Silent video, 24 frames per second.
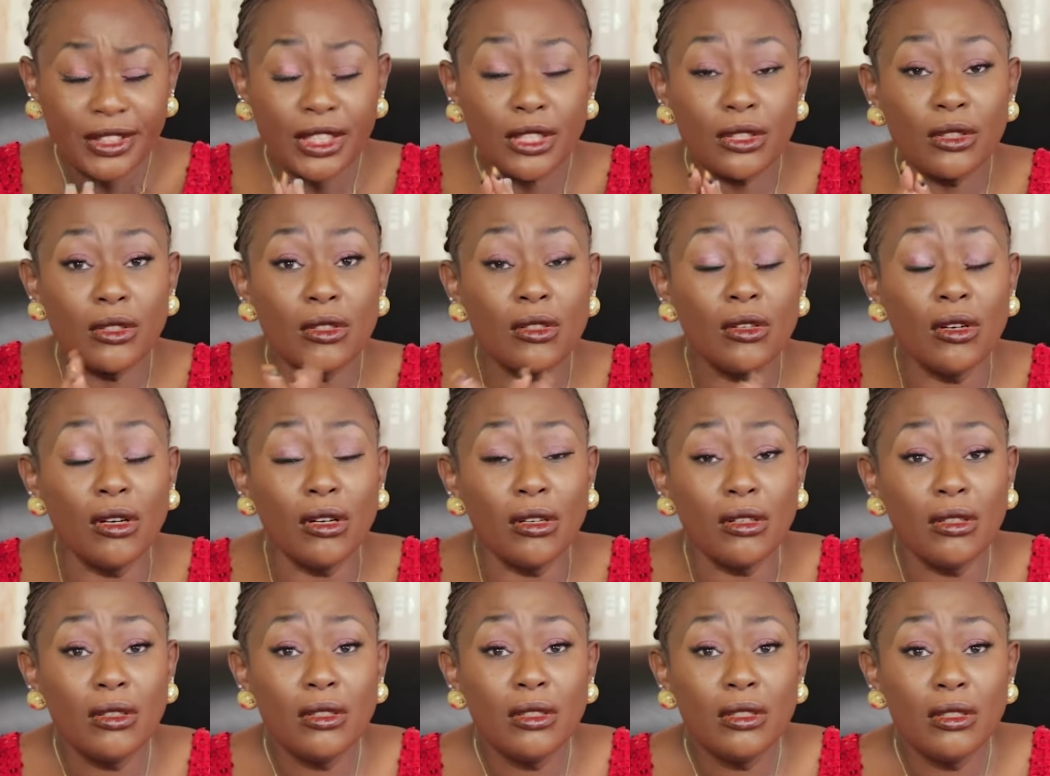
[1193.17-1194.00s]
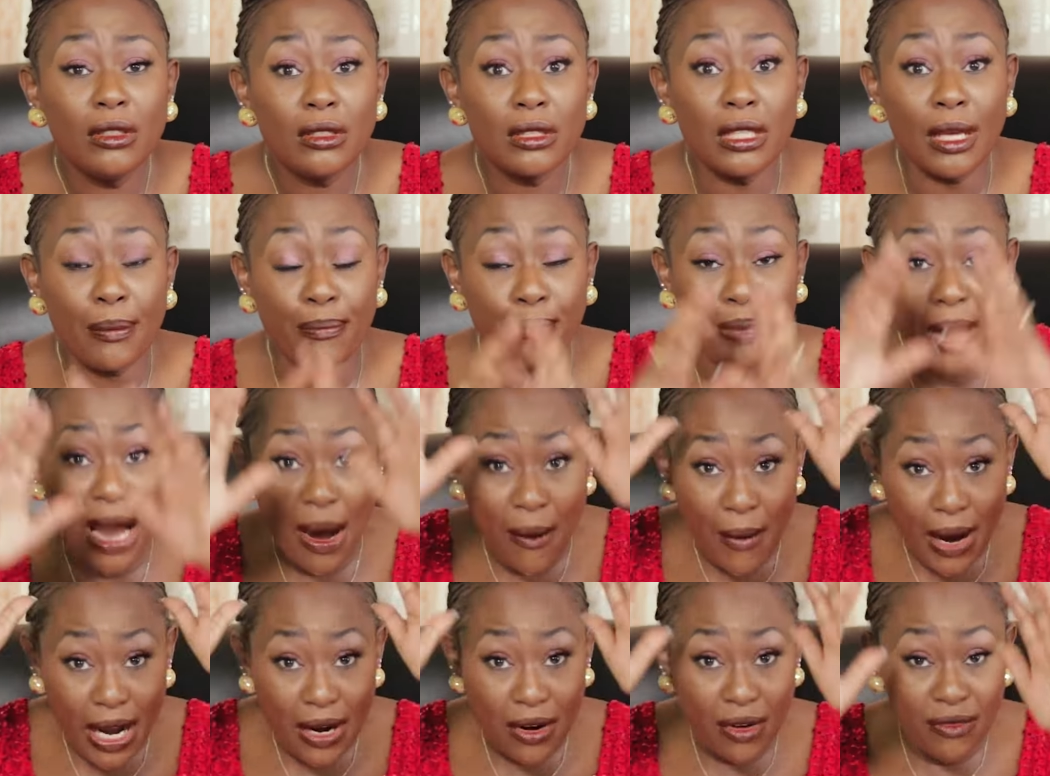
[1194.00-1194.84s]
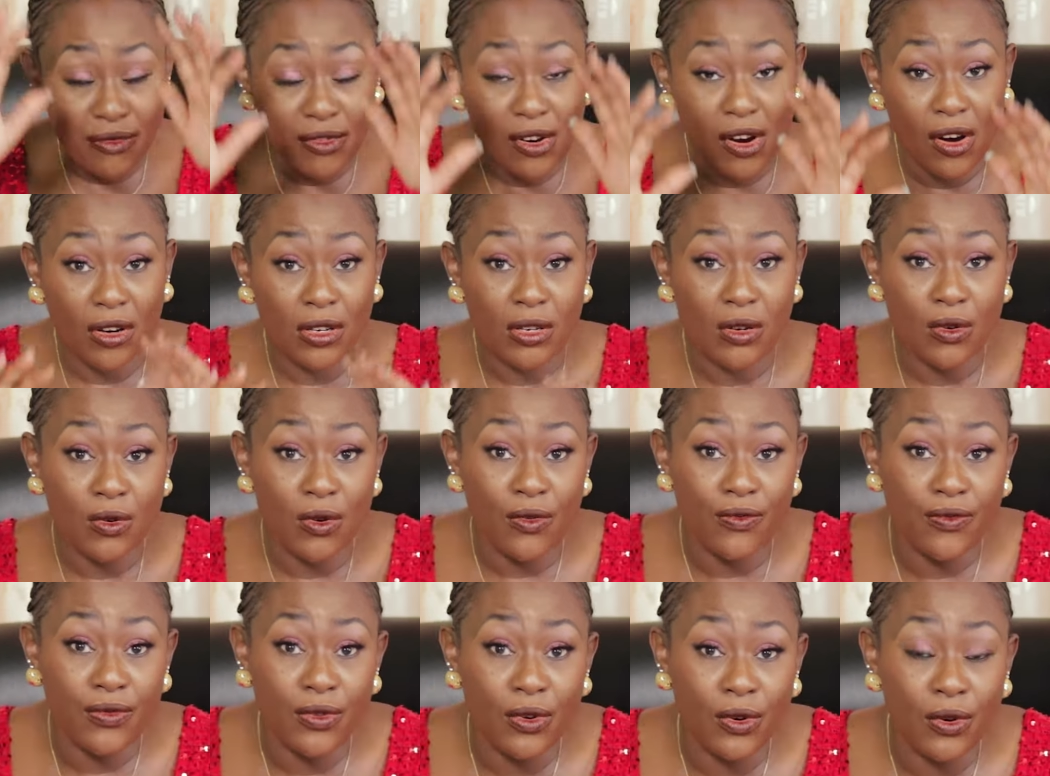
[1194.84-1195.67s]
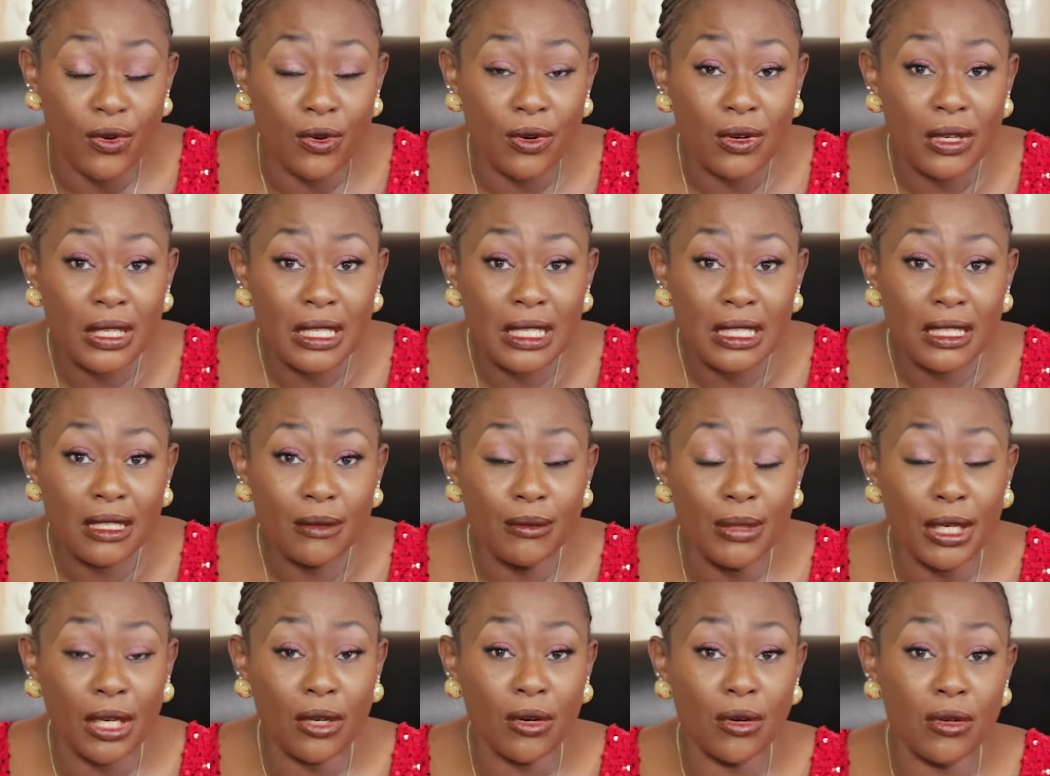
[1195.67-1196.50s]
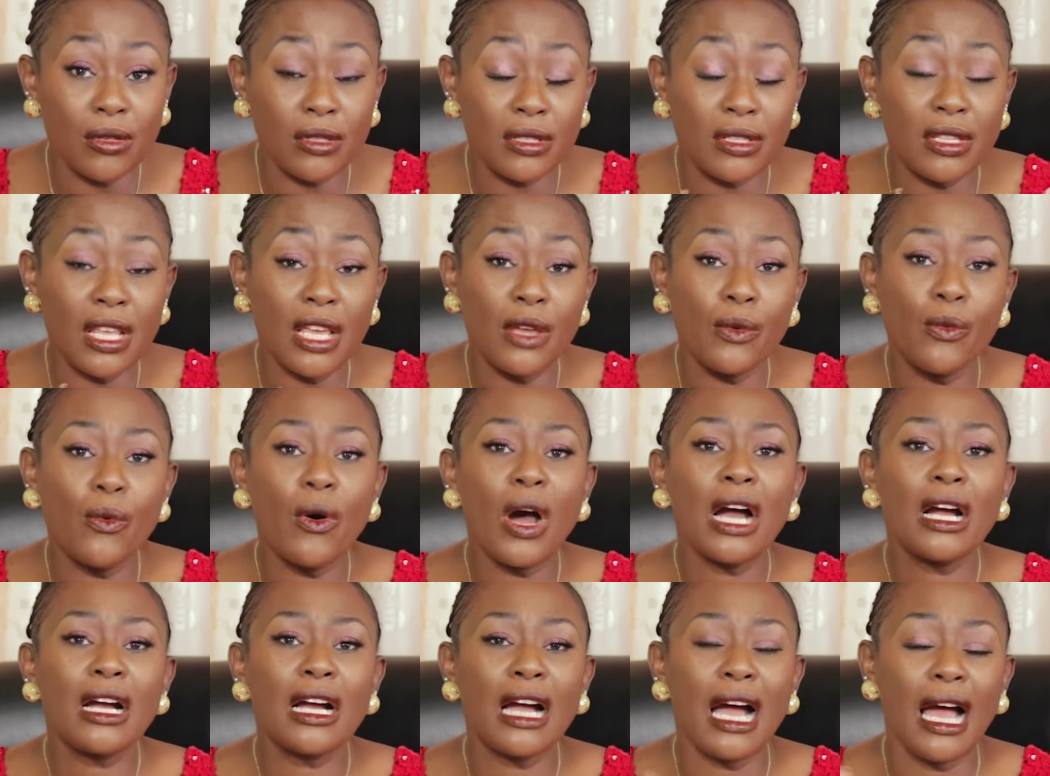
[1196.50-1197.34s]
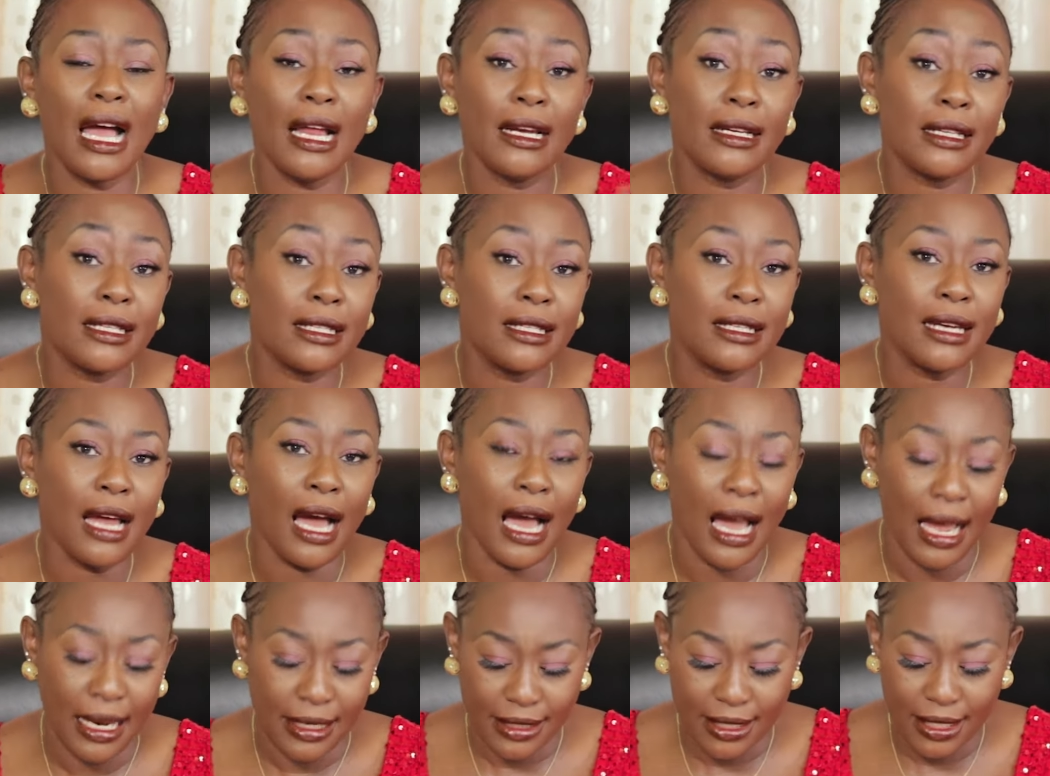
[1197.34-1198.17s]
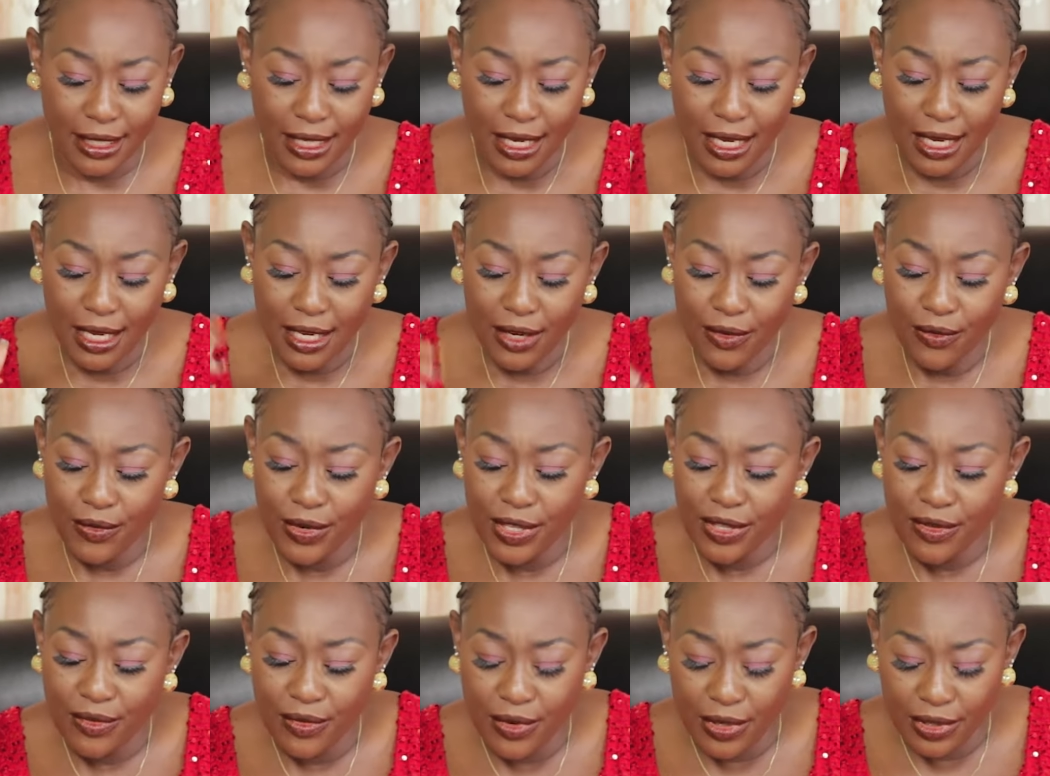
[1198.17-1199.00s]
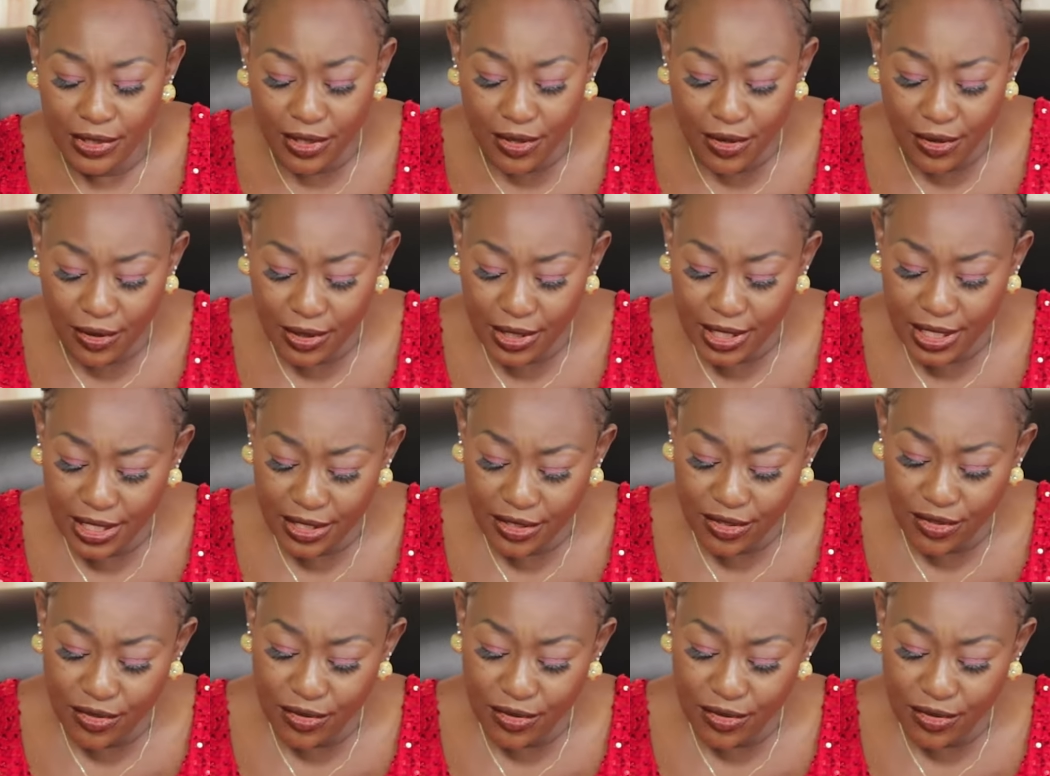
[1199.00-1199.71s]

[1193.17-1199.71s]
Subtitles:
The power of God will flow because they work hand in hand with what God is